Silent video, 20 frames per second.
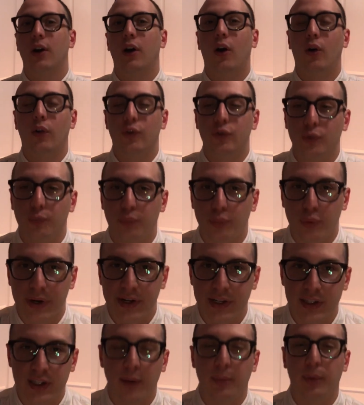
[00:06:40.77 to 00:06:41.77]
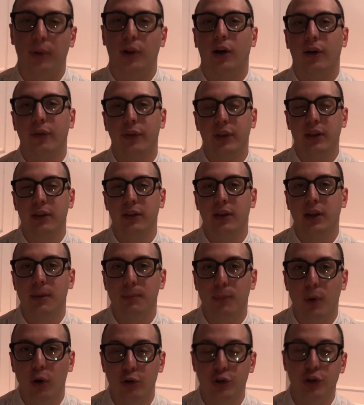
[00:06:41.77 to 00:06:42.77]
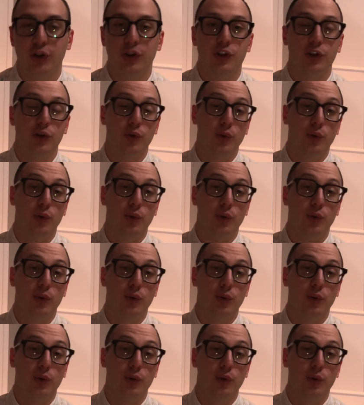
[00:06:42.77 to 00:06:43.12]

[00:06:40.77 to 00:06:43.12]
also brings up a lot of the, the emotions,